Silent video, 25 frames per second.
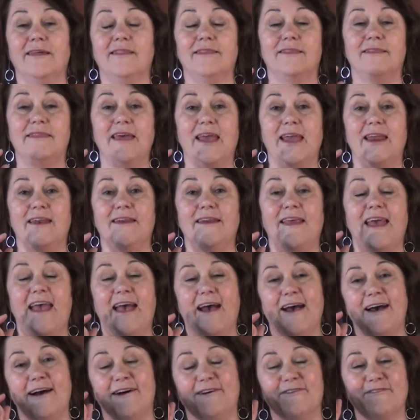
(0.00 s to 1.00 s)
then
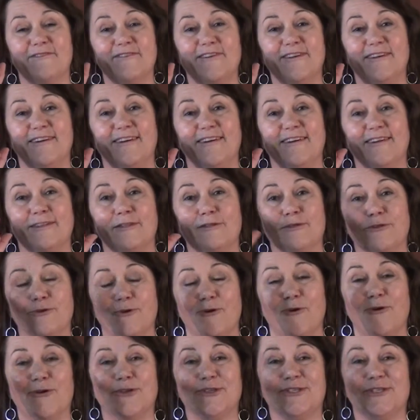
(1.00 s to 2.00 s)
our
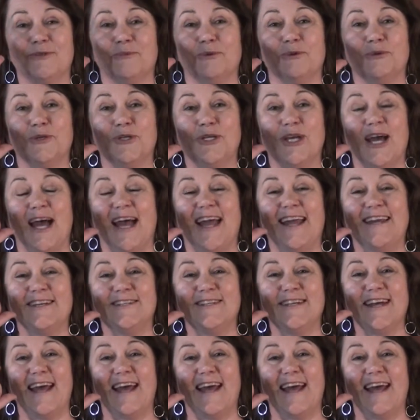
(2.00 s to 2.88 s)
thoughts will change,